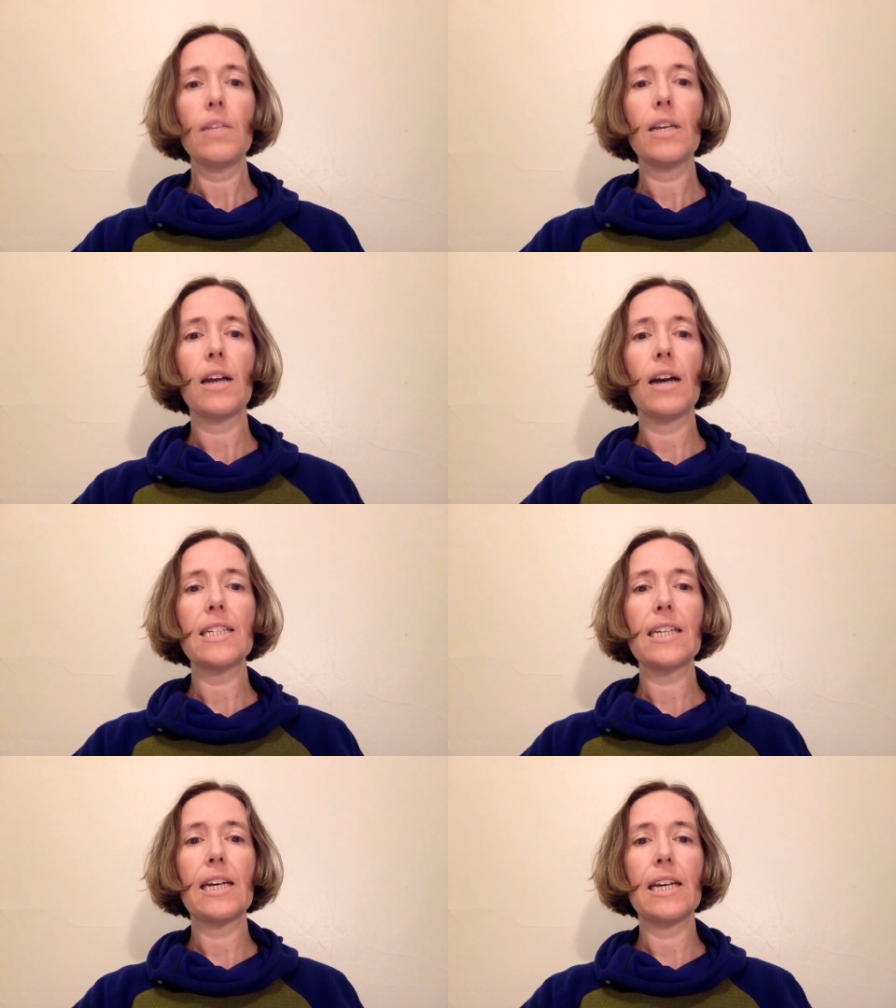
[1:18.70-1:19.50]

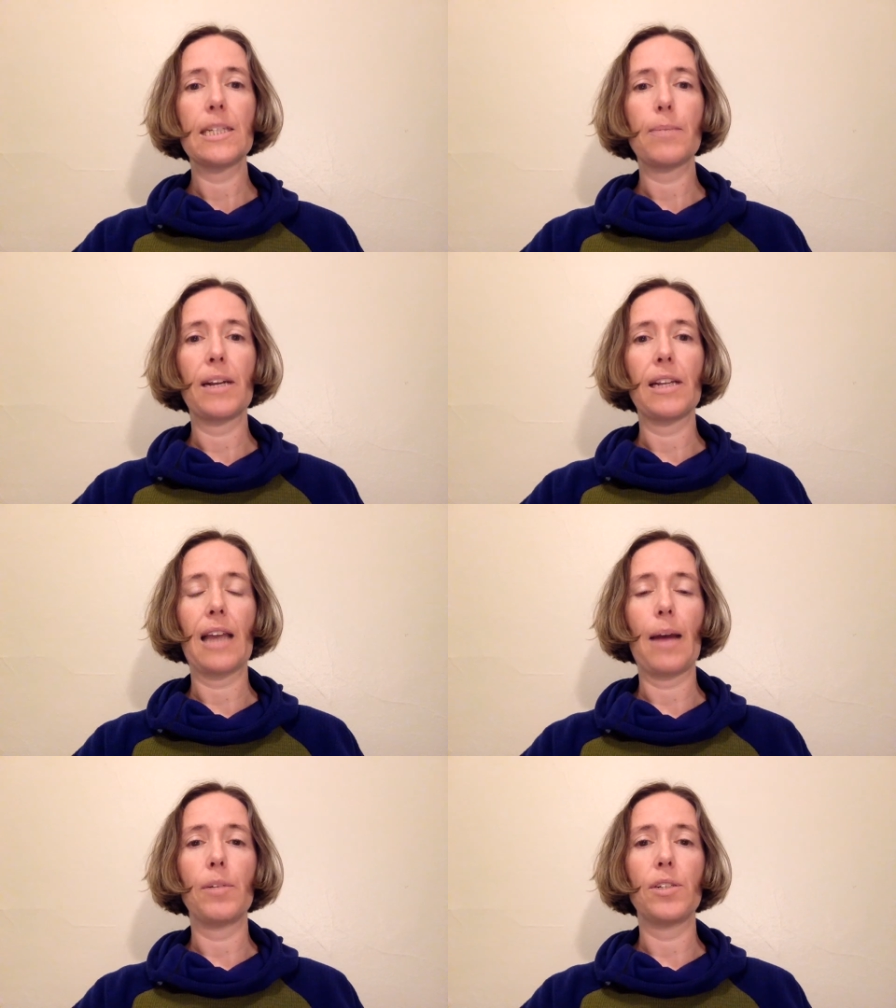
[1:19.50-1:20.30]
Gaza has been a
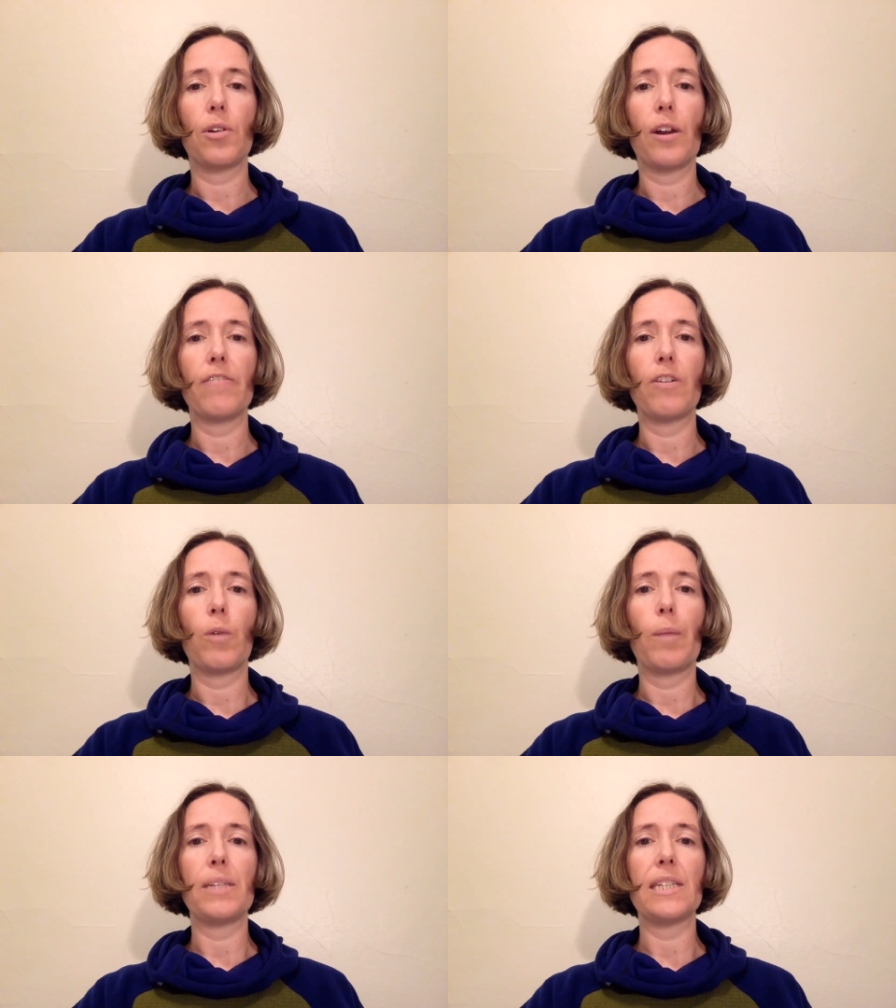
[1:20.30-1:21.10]
laboratory for
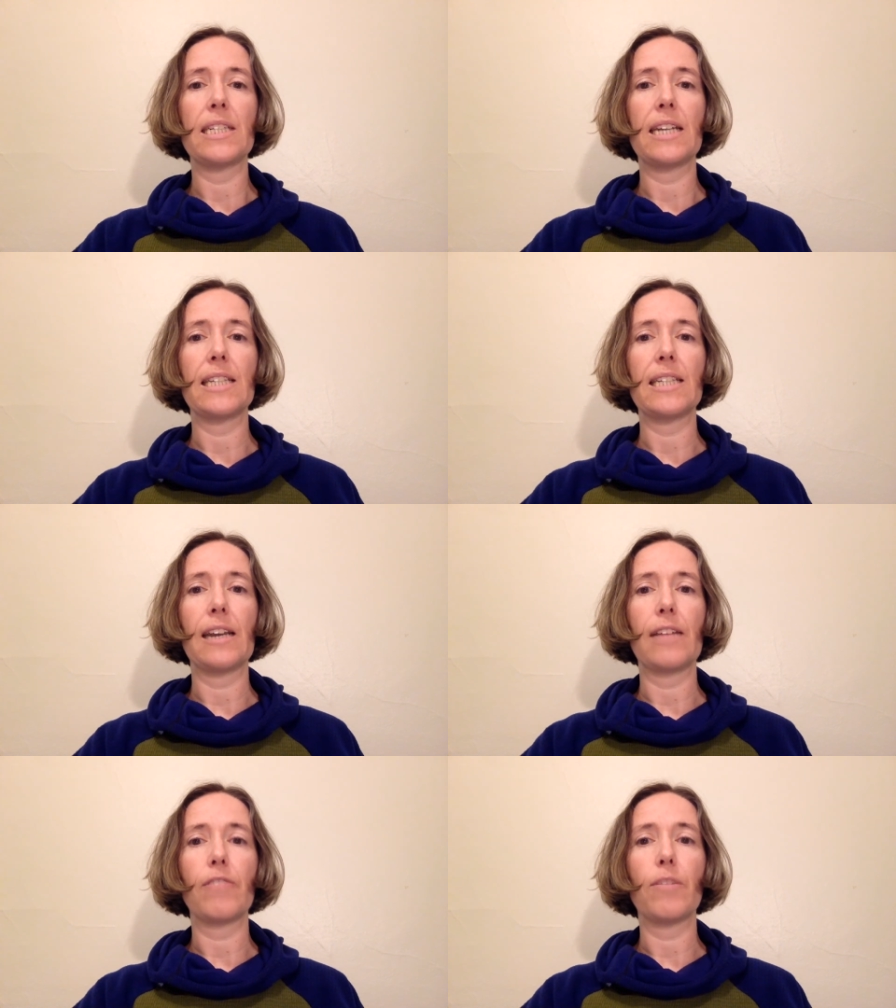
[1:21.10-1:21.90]
weapons
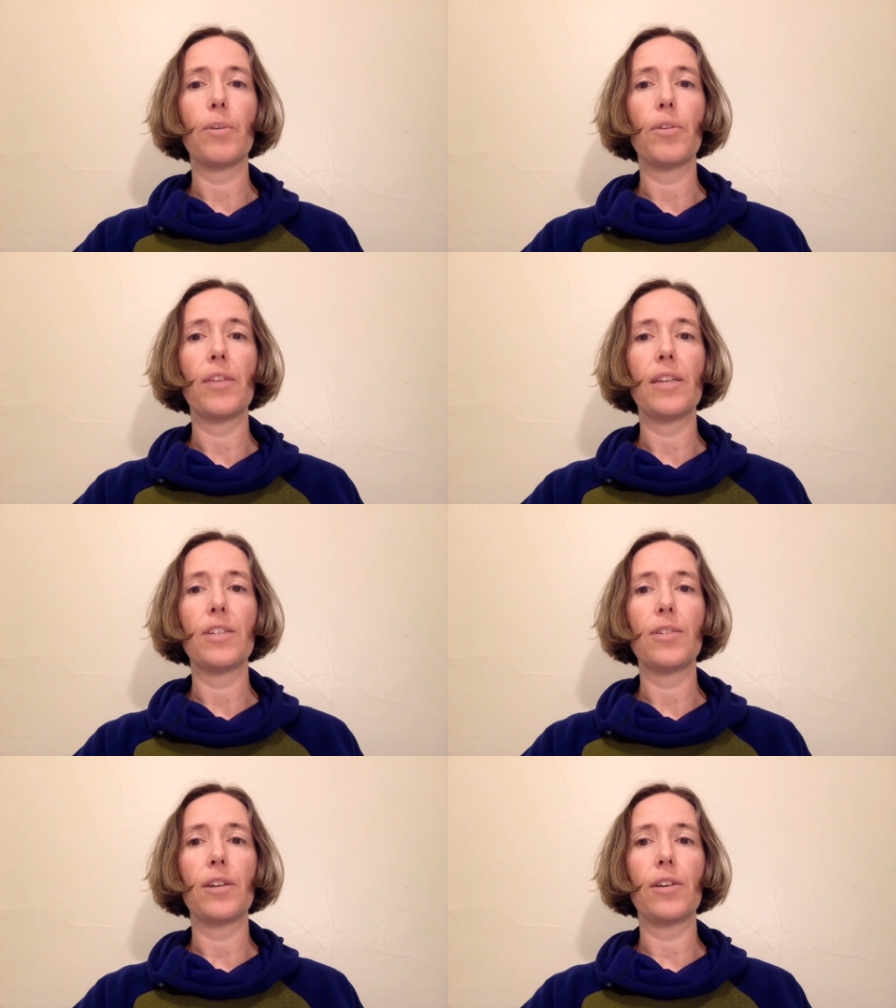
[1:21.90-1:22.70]
testing for both the
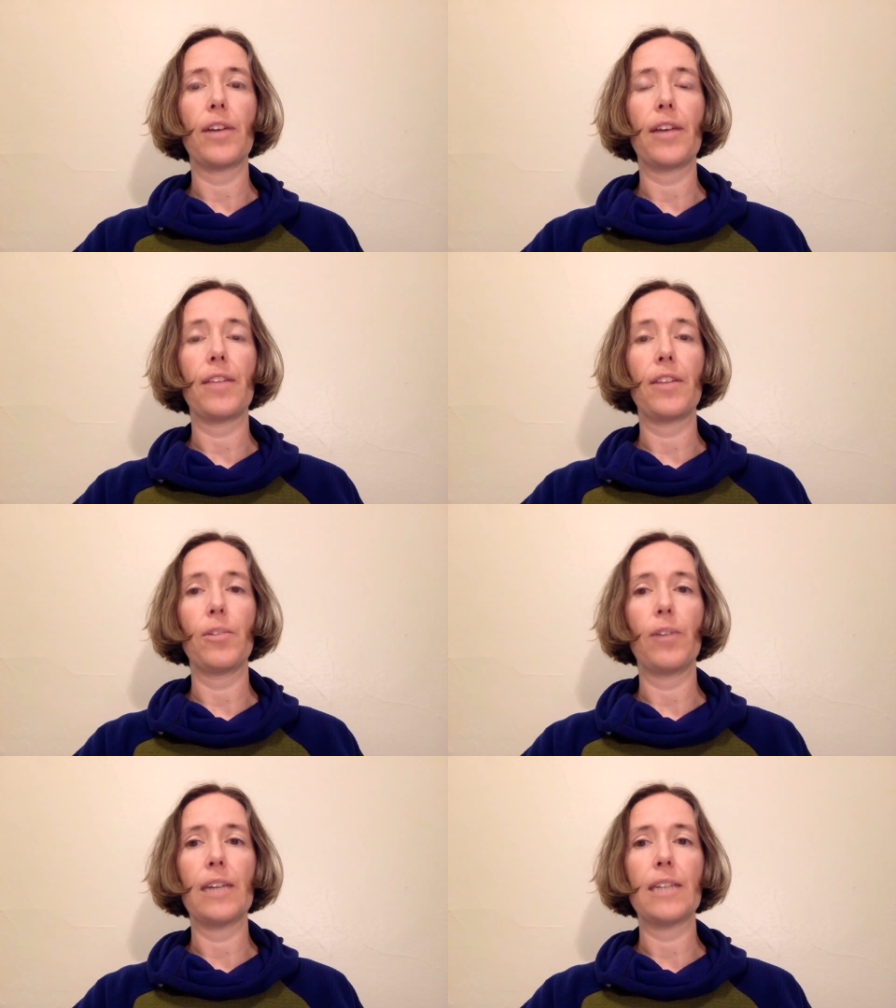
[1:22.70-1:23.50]
Israel and the
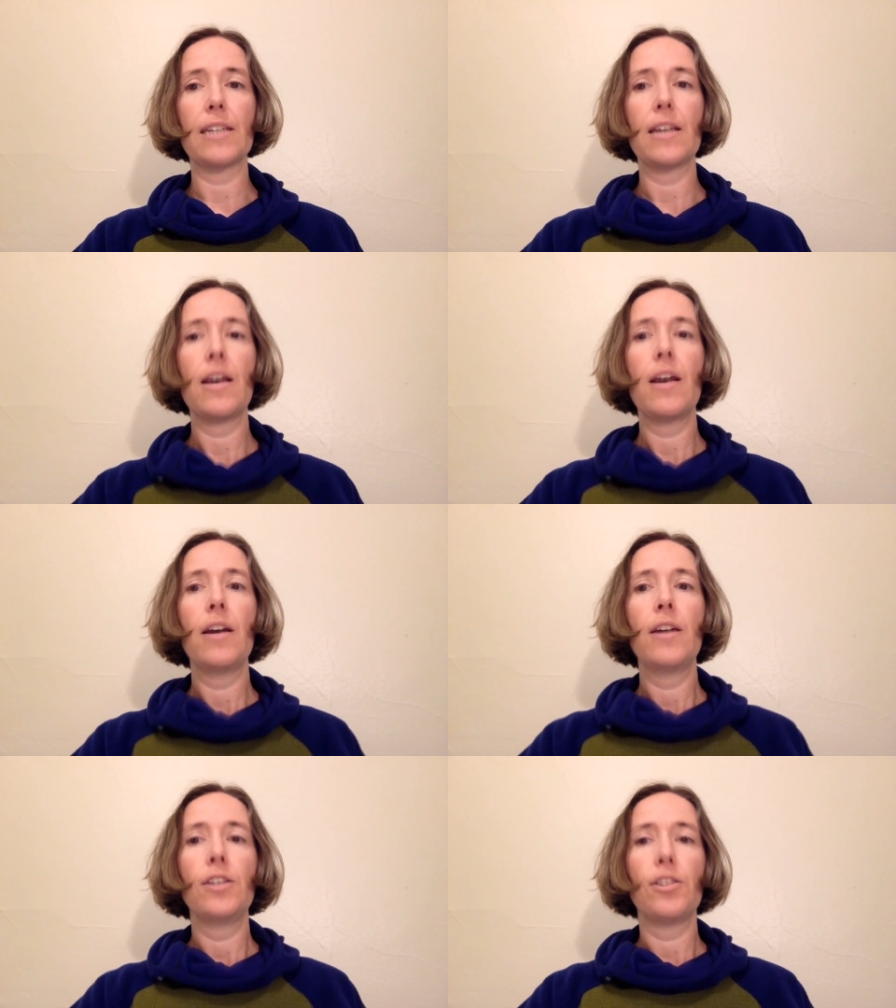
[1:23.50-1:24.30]
US,
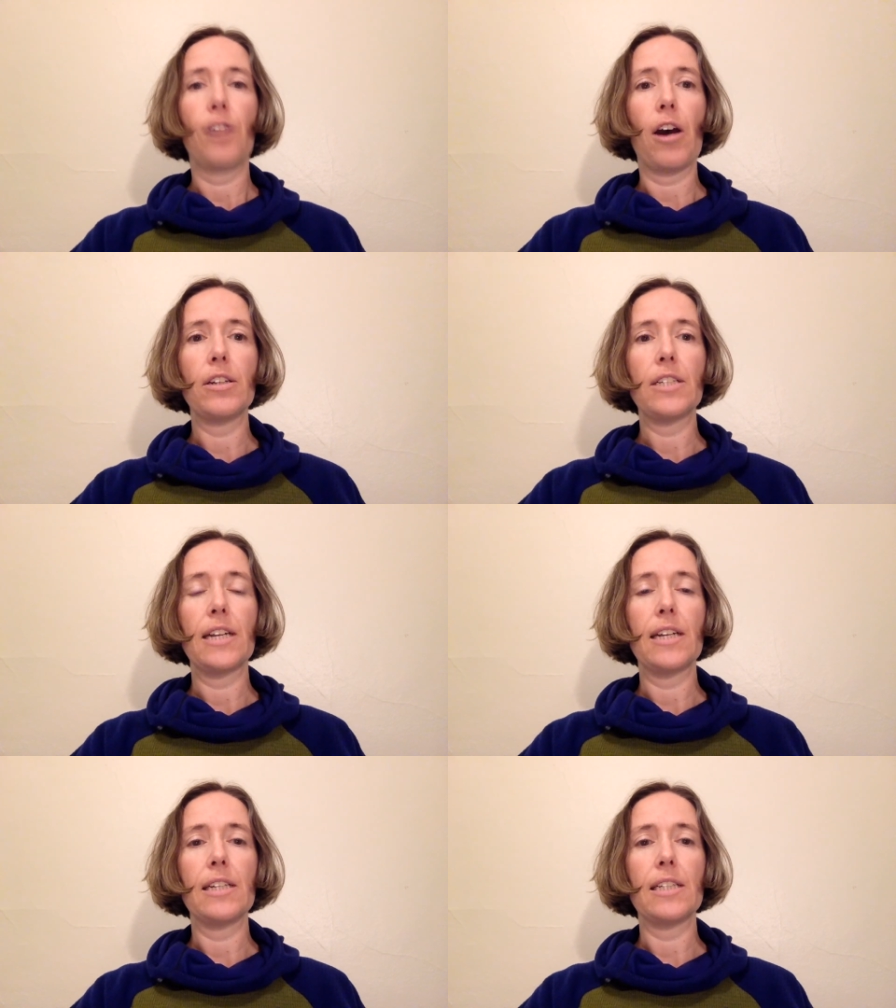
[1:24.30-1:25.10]
Jarrar
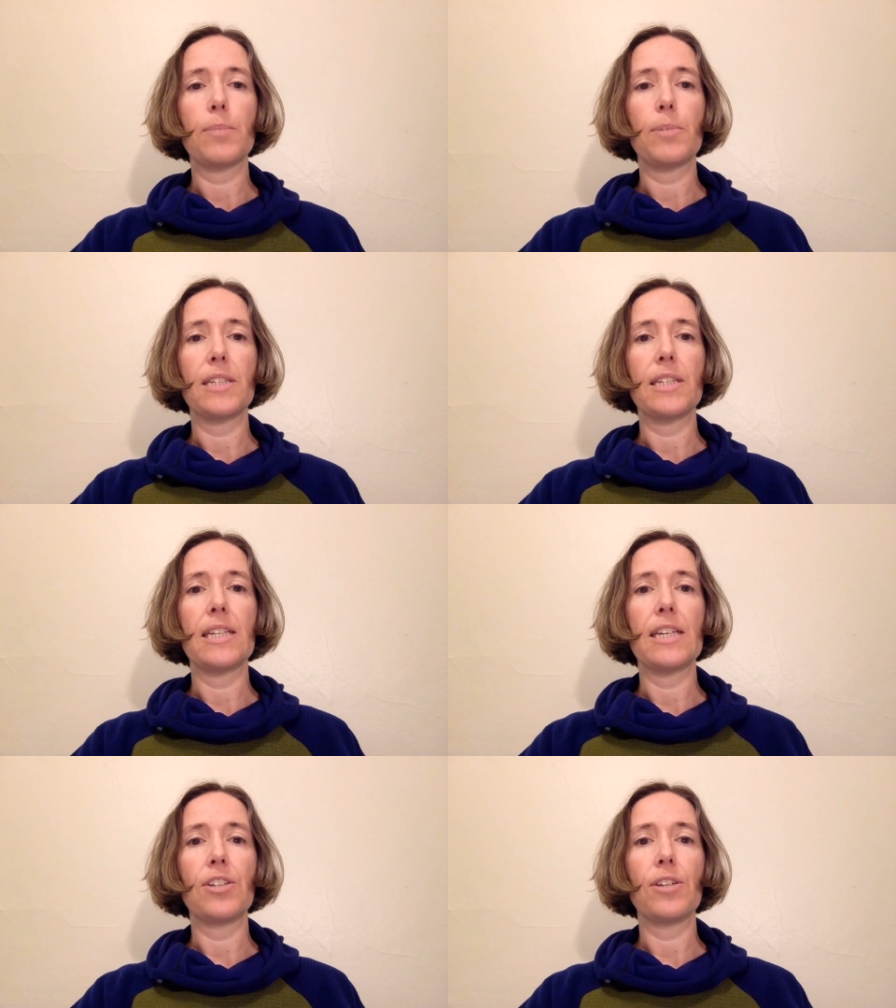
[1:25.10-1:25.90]
said in his
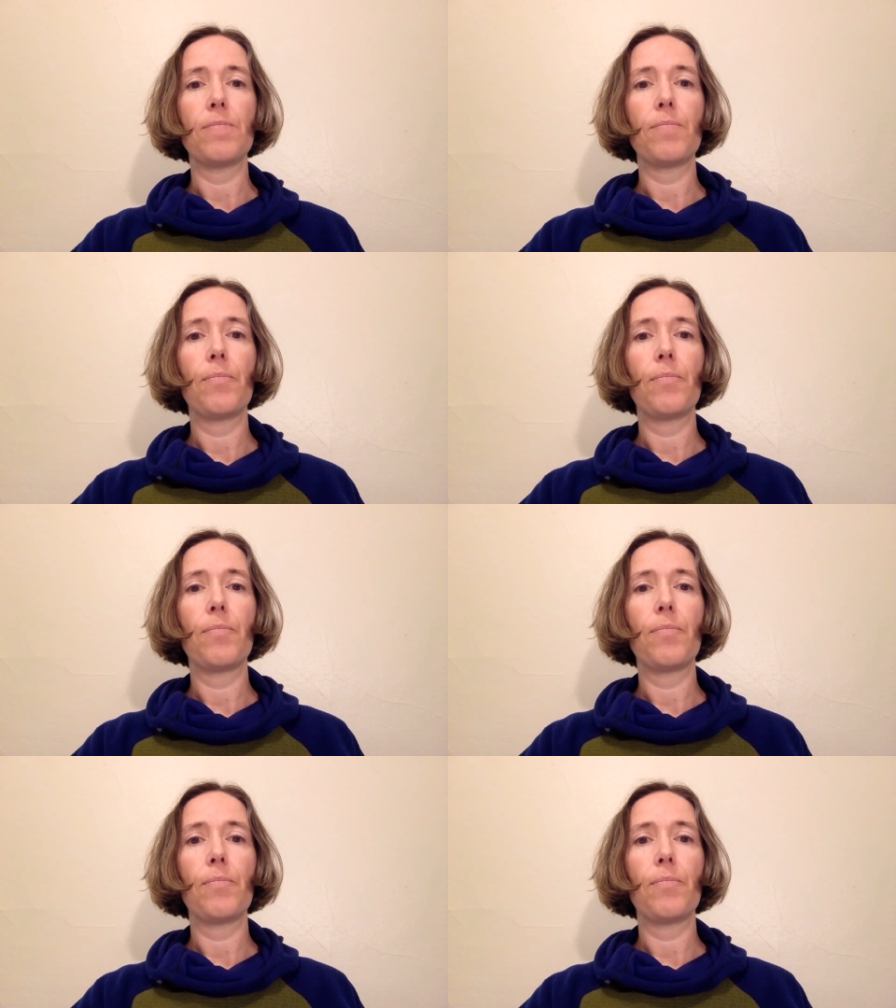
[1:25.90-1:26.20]
presentation.